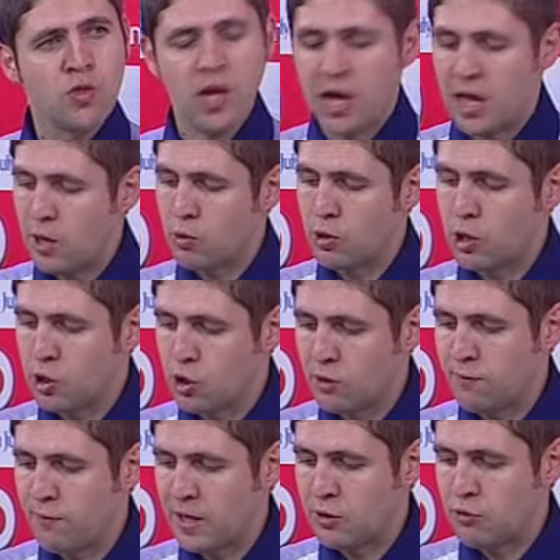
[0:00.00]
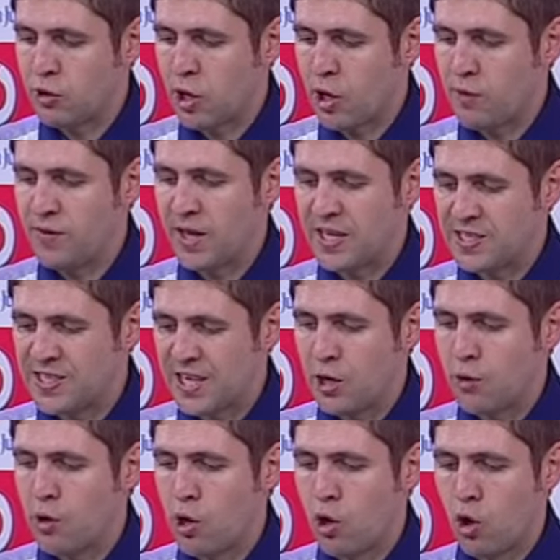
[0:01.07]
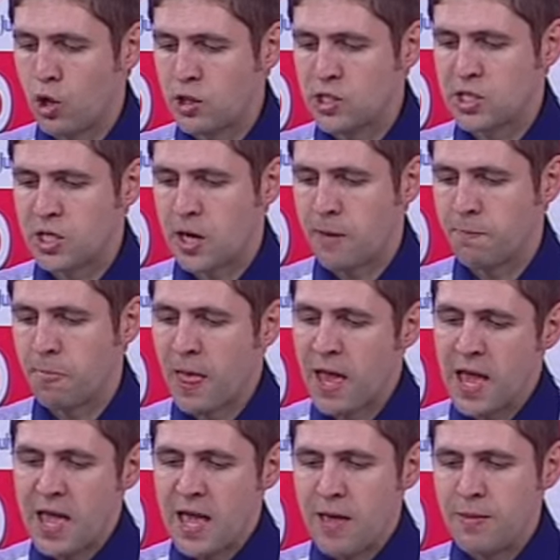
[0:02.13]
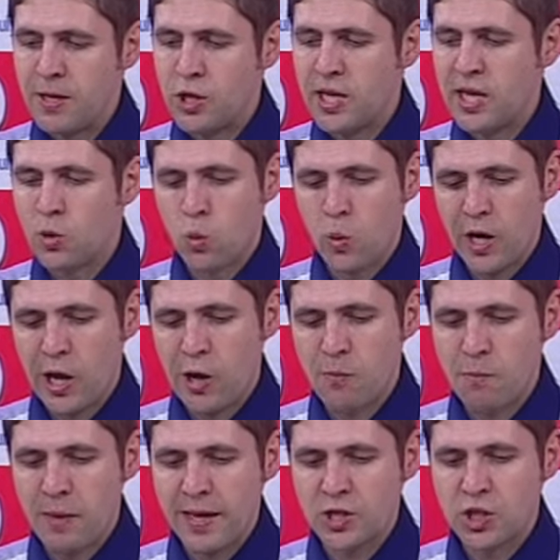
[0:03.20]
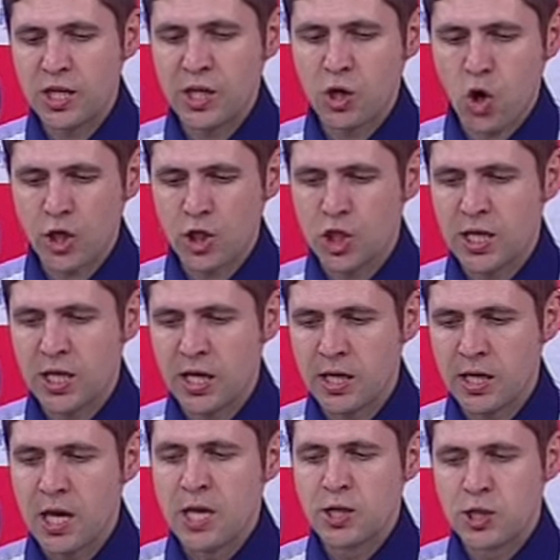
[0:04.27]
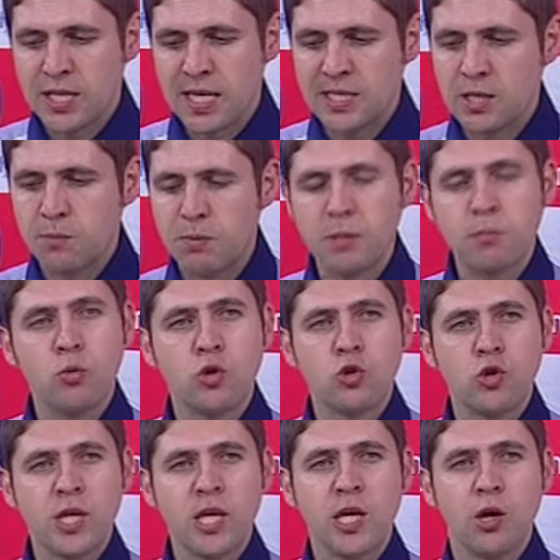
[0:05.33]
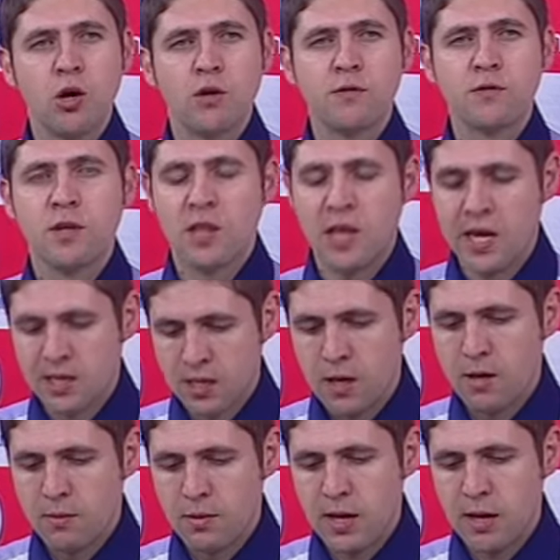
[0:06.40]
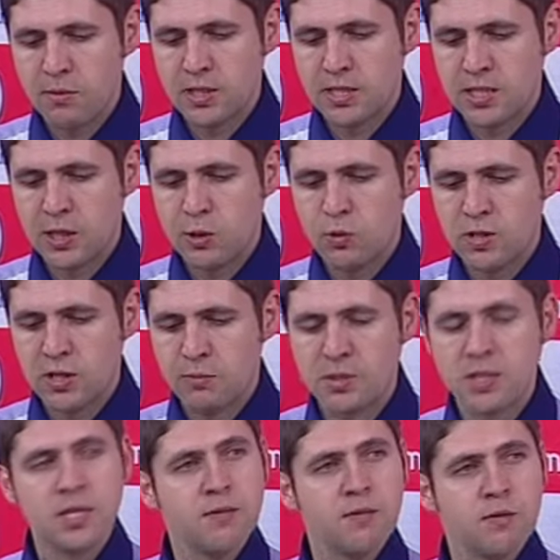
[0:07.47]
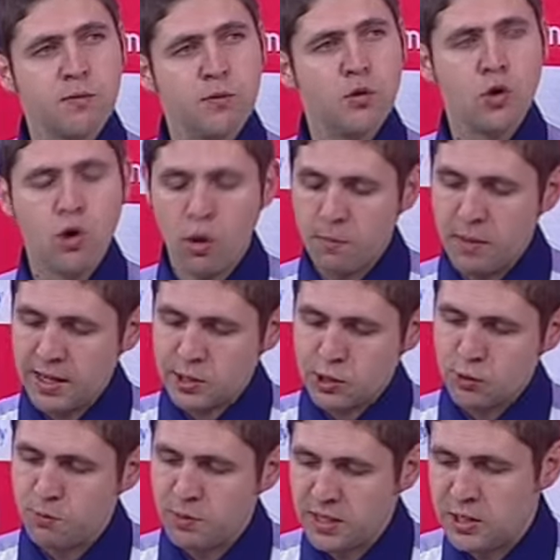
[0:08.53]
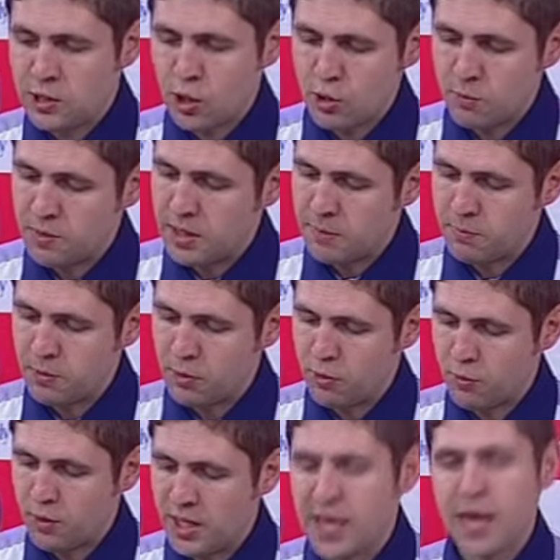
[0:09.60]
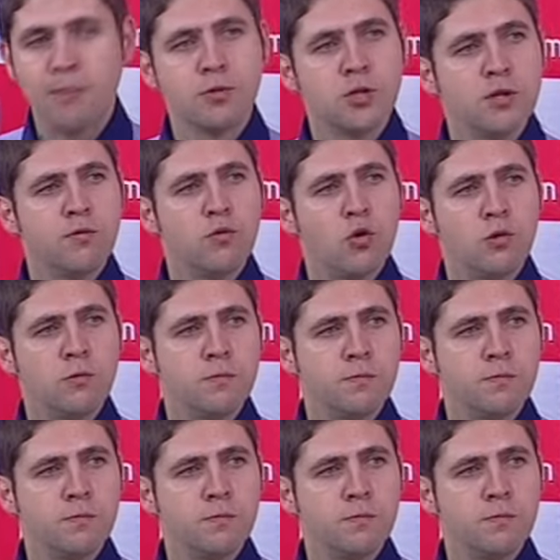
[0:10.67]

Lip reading: the eye with a good victory over Accelero last time. And then you get Willow Magic, Kochka, so it gets a bit more trickier after that, but I'm going to stick with number 7, full combat, to beat home number 3, Captain of All.